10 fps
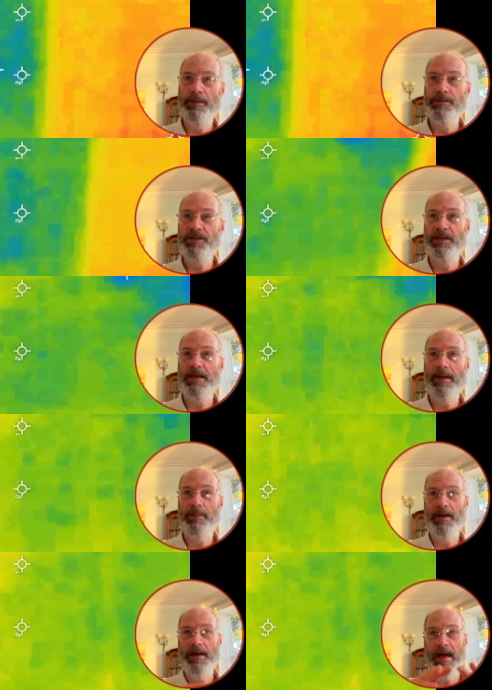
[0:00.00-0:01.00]
imaging
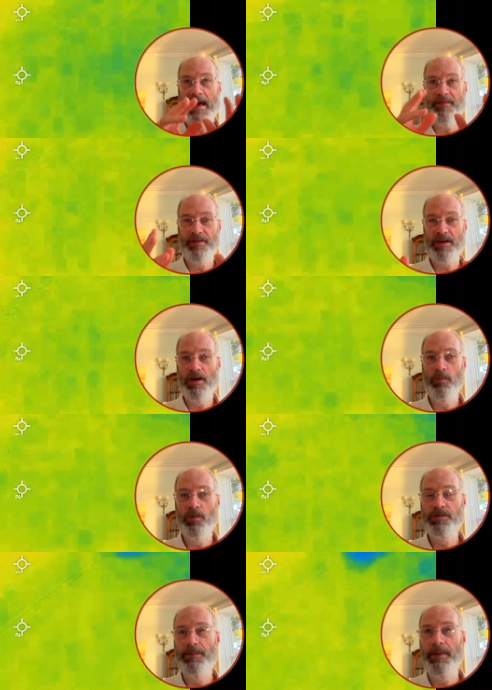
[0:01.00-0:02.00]
camera at the cold
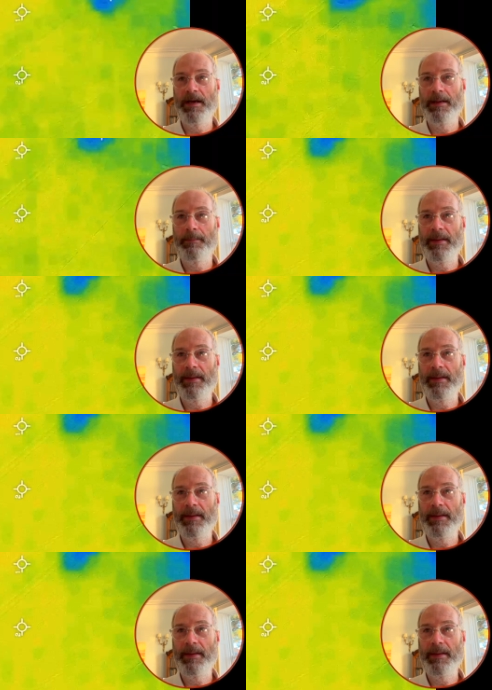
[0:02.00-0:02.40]
water pipe,